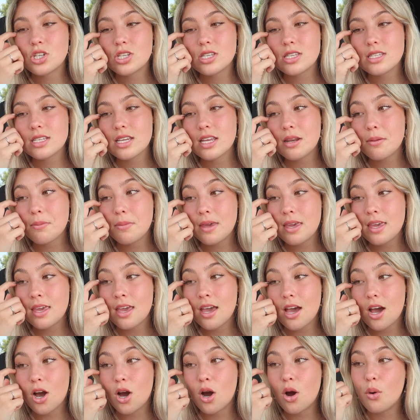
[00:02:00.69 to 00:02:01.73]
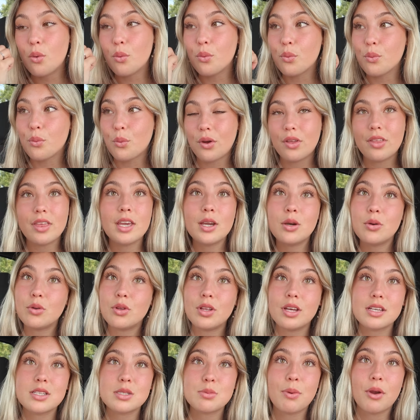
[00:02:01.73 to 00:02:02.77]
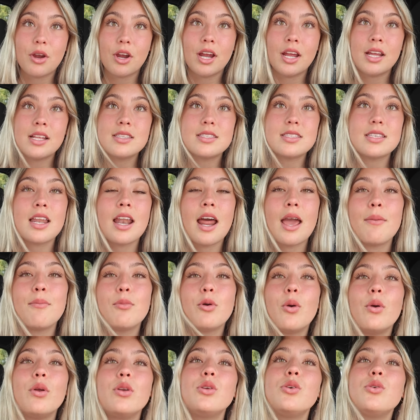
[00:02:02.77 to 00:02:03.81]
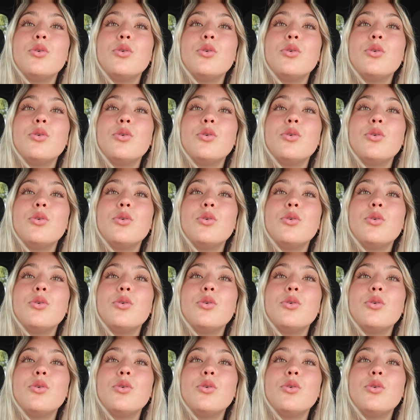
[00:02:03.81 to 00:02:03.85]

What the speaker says: just gonna be a really cool experience and I'm going to